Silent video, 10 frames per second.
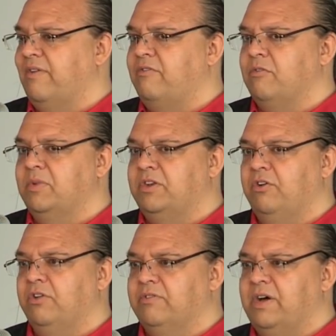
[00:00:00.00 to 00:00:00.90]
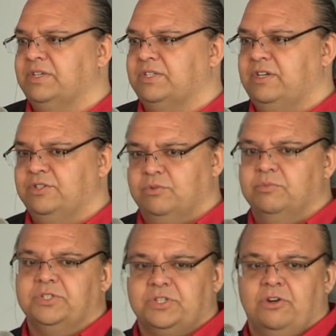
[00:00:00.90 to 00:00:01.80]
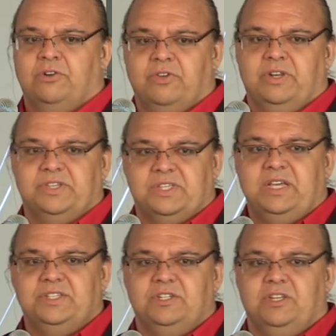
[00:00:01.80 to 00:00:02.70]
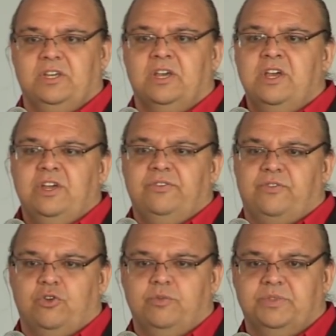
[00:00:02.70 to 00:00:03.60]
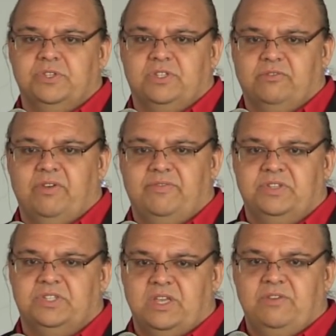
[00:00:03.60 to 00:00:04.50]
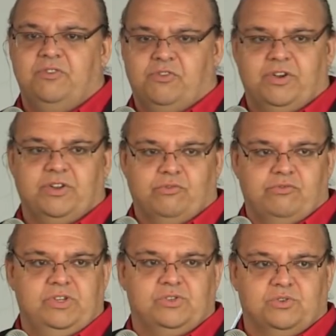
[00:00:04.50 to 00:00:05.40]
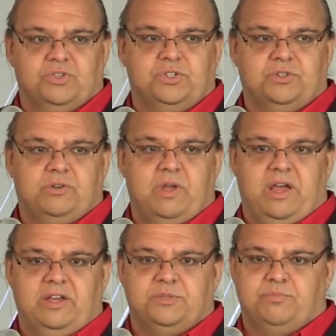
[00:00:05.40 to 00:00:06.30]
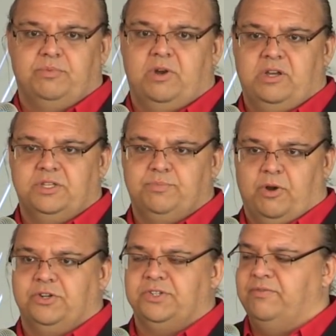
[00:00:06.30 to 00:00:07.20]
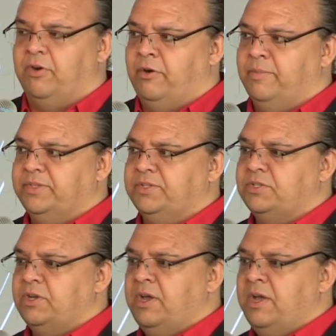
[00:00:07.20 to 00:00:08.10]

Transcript: of every material asset is almost certainly a necessity for humans to live in safety-critical resource sparse environments.